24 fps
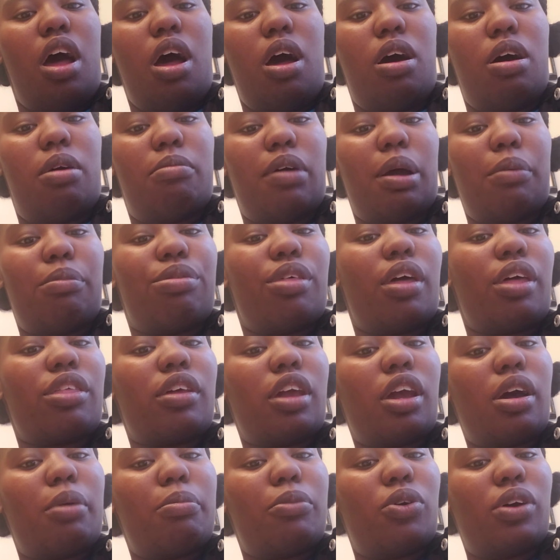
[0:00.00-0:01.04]
Um I, I
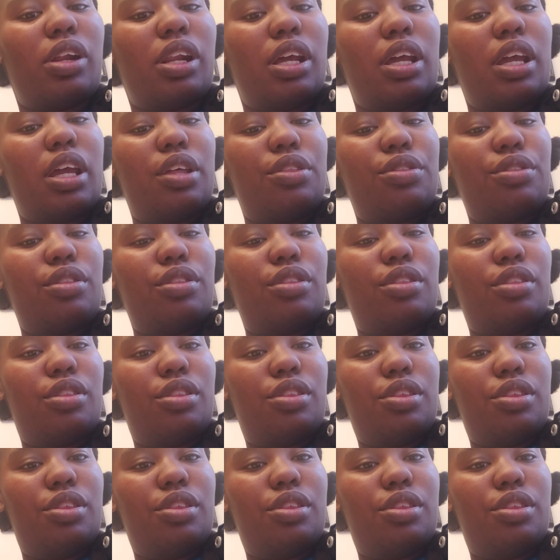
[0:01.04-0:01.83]
think I'm going to end